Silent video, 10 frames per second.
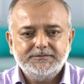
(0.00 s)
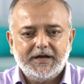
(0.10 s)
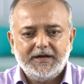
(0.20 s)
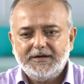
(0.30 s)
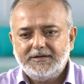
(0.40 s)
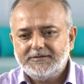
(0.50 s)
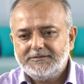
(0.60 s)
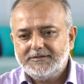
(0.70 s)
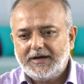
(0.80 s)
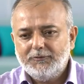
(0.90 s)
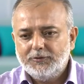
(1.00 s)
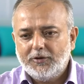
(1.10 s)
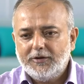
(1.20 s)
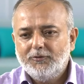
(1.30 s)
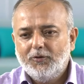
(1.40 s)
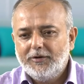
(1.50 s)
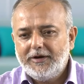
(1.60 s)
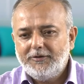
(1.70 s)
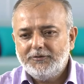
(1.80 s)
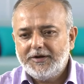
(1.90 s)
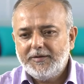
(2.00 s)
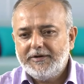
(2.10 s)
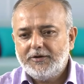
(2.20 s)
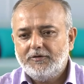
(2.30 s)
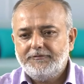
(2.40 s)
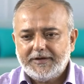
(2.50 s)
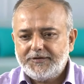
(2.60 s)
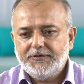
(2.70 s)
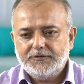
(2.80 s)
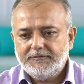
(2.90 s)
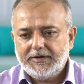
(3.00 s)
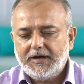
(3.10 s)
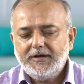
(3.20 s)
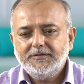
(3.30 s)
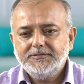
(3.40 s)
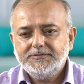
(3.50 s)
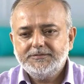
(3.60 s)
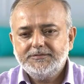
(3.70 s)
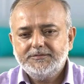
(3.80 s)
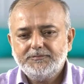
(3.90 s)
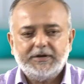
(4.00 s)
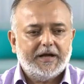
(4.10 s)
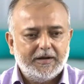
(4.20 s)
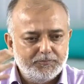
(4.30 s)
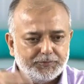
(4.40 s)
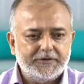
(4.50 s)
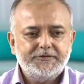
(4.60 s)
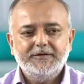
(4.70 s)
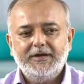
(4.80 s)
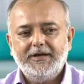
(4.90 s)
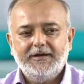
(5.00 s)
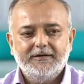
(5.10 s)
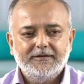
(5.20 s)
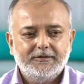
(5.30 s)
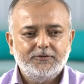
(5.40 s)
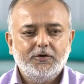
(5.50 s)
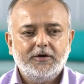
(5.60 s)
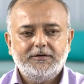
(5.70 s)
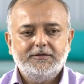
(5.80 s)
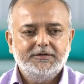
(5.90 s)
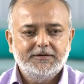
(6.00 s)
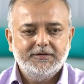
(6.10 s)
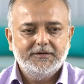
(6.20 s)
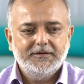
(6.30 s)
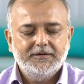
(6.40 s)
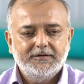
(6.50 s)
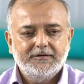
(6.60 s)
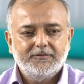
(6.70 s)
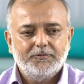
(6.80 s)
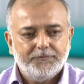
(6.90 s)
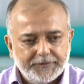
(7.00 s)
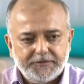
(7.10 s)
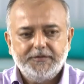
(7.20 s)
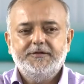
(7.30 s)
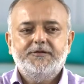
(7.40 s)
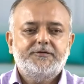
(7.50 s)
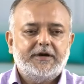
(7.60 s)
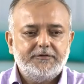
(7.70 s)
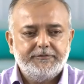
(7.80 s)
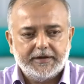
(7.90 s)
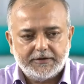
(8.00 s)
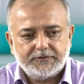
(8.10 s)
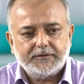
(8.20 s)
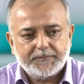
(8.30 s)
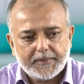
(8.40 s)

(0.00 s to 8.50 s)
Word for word: And I would not go into the debate of ethics of that, but I am personally not with stratification,